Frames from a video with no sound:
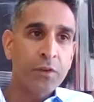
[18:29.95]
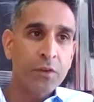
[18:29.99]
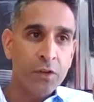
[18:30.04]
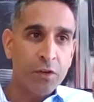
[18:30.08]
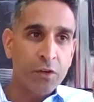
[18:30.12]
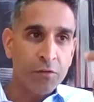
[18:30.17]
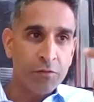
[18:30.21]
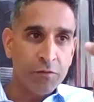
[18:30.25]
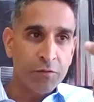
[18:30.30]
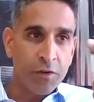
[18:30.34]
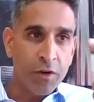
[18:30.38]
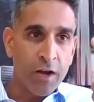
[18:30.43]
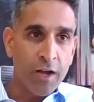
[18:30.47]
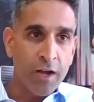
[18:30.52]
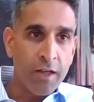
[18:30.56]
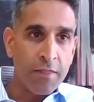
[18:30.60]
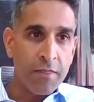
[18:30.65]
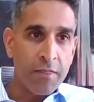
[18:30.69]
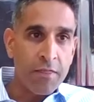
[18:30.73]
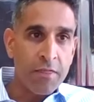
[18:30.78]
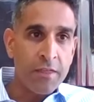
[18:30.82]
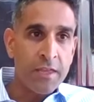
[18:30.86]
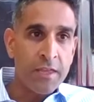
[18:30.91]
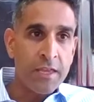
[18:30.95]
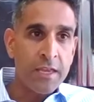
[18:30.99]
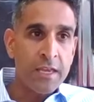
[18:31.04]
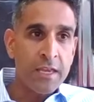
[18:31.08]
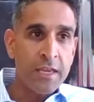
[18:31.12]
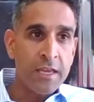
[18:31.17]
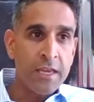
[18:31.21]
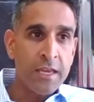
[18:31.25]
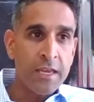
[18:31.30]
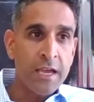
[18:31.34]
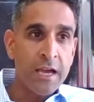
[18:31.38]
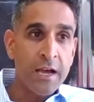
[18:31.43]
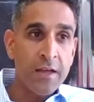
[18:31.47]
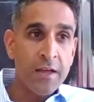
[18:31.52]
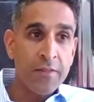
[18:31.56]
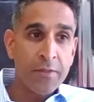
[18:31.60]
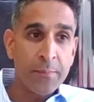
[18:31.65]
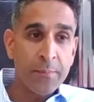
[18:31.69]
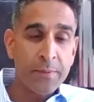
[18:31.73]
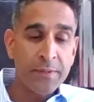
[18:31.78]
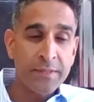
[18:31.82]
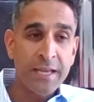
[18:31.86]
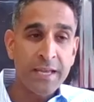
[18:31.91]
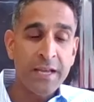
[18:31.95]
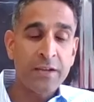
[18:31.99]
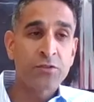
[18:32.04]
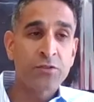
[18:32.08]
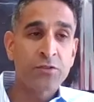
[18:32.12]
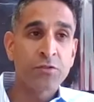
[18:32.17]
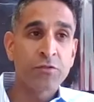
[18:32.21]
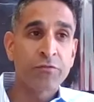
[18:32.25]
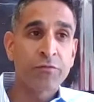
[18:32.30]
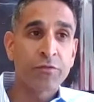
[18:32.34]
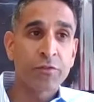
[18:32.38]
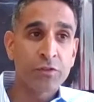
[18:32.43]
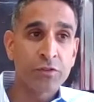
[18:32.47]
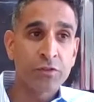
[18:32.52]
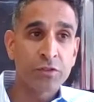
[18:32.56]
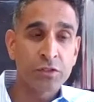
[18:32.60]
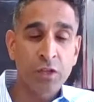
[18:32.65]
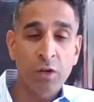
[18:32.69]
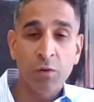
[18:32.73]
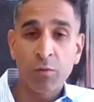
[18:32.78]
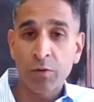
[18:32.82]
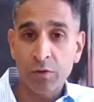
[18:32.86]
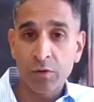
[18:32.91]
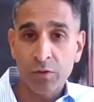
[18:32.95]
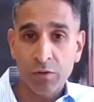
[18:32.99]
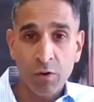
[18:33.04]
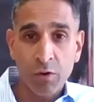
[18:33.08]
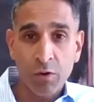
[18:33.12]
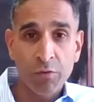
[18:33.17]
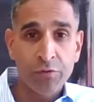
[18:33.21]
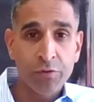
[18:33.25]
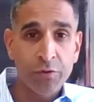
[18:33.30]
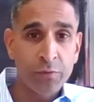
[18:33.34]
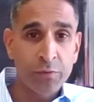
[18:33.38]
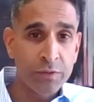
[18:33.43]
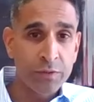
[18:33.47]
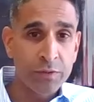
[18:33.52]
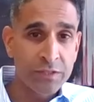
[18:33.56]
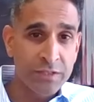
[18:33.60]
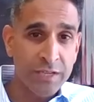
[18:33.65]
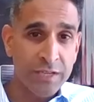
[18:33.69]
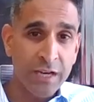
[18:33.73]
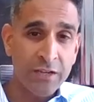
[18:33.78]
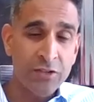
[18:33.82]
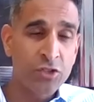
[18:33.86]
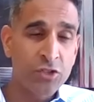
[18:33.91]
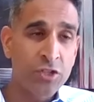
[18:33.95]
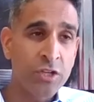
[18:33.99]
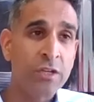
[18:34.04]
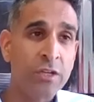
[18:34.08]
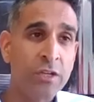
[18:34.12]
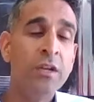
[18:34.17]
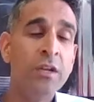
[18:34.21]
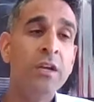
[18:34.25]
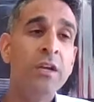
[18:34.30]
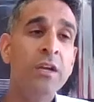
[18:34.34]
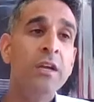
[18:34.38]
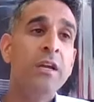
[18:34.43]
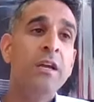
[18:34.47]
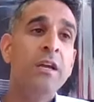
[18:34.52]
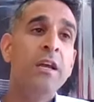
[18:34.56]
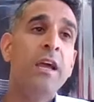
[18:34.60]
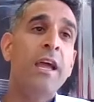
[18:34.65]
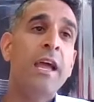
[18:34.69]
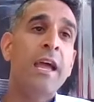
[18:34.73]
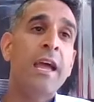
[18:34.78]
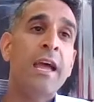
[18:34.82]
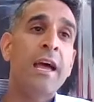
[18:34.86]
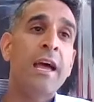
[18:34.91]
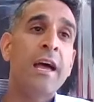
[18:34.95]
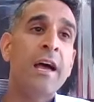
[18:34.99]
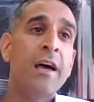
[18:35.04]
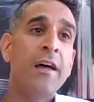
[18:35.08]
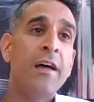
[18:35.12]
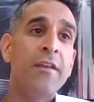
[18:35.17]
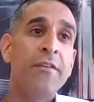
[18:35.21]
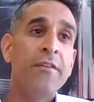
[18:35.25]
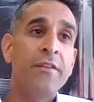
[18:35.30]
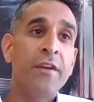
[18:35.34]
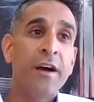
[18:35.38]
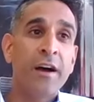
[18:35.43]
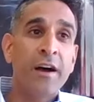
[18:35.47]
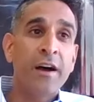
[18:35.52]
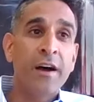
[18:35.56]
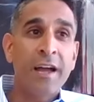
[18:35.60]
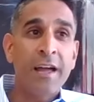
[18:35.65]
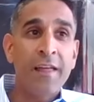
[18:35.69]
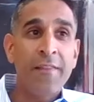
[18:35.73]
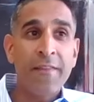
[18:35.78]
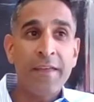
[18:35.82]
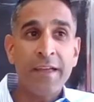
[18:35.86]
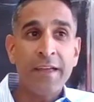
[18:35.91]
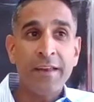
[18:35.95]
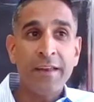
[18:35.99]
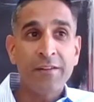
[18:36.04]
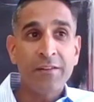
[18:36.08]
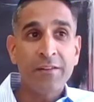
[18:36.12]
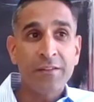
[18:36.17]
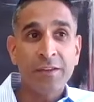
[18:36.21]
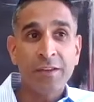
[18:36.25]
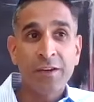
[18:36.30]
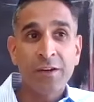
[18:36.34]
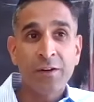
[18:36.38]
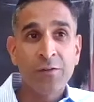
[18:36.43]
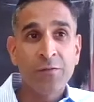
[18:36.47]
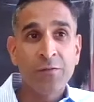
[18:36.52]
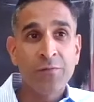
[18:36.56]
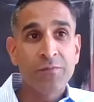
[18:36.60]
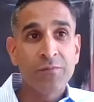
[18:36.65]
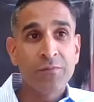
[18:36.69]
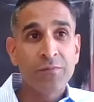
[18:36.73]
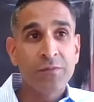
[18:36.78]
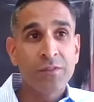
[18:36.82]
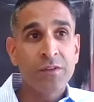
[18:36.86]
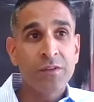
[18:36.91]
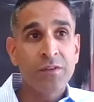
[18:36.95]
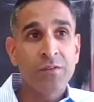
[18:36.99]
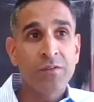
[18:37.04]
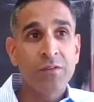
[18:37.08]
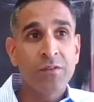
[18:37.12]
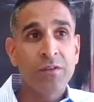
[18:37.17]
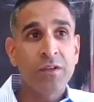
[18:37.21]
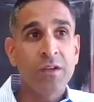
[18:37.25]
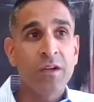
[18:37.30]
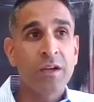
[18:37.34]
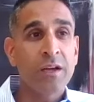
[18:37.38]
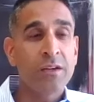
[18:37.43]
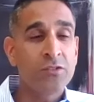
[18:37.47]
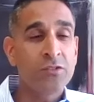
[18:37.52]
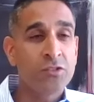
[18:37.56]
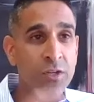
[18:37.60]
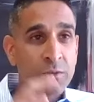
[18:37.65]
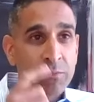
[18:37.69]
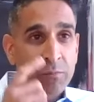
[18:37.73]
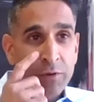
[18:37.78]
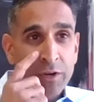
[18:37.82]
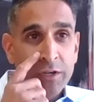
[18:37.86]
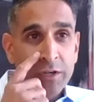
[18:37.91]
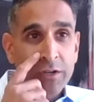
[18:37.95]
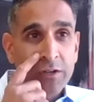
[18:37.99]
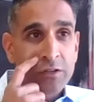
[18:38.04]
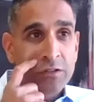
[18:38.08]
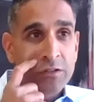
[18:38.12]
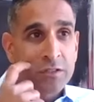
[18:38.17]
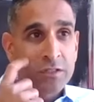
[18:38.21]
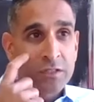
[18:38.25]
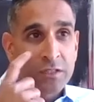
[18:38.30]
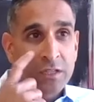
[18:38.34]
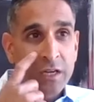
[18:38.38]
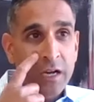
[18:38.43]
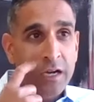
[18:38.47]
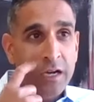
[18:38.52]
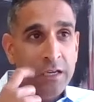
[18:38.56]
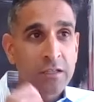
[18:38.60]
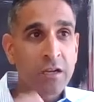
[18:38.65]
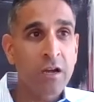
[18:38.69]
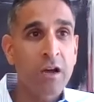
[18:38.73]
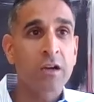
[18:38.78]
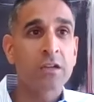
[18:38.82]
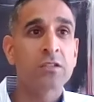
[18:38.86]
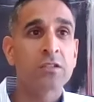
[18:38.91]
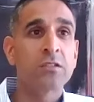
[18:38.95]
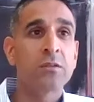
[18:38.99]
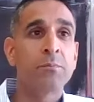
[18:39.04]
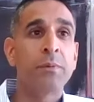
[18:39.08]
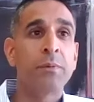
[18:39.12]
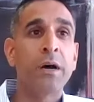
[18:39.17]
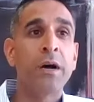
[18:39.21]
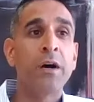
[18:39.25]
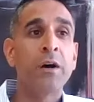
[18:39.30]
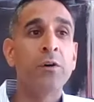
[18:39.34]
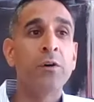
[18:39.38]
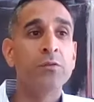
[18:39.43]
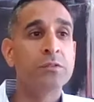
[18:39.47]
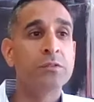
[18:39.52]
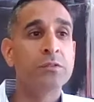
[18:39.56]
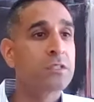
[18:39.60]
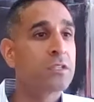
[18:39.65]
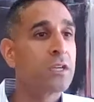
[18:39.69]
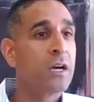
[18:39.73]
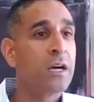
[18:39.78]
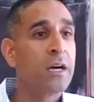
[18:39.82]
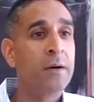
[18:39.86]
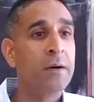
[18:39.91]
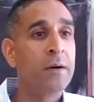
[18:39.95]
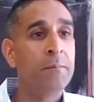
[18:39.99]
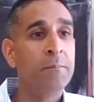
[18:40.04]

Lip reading: You've got the potential for slower growth or recession. And then, you know, Jim Rickards talks about